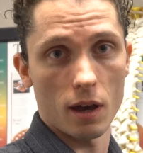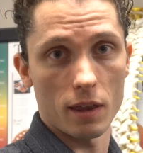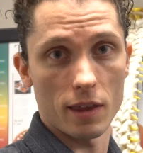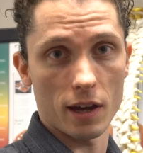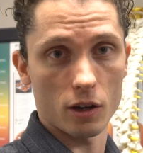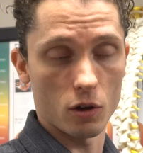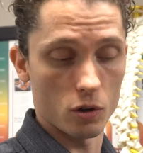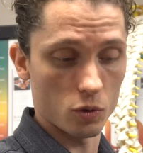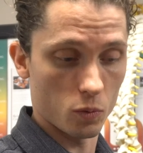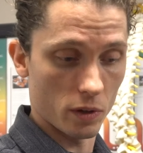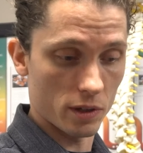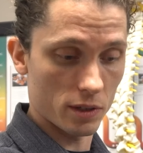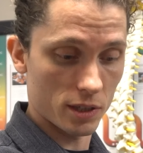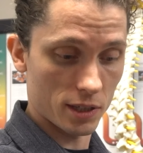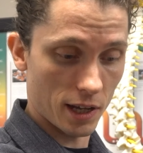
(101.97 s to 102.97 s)
And that goes
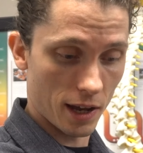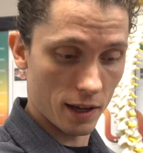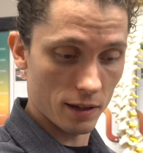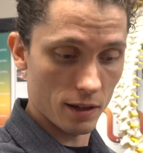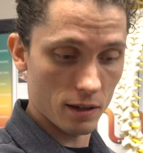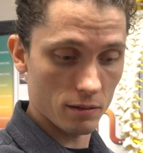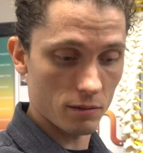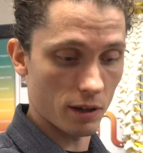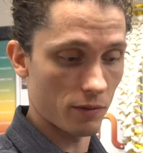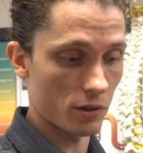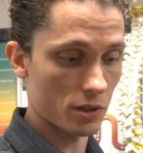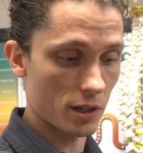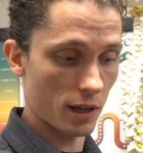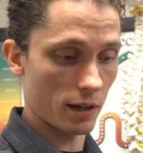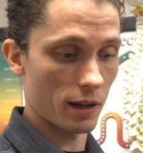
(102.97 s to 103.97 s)
with standing. If you're
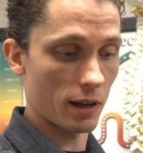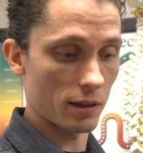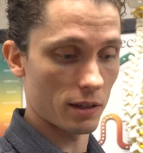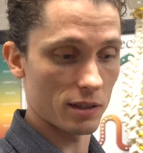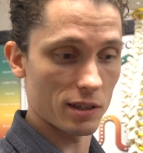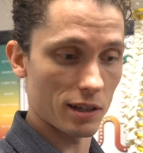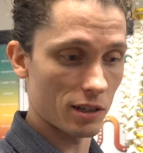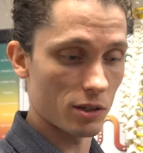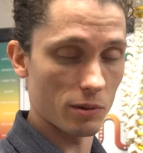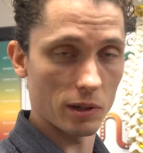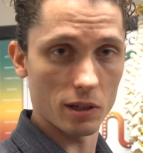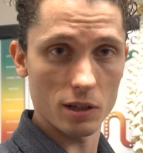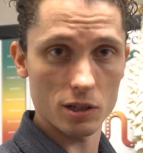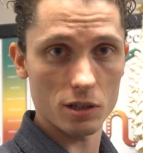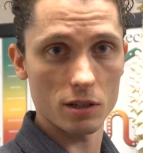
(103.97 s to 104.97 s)
standing at the sink doing
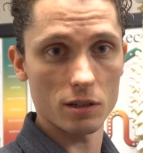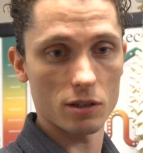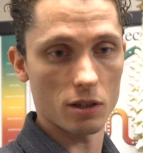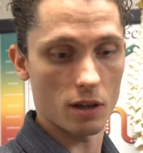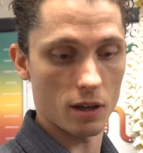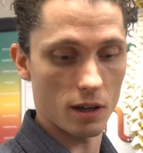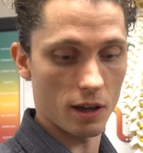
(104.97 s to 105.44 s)
dishes,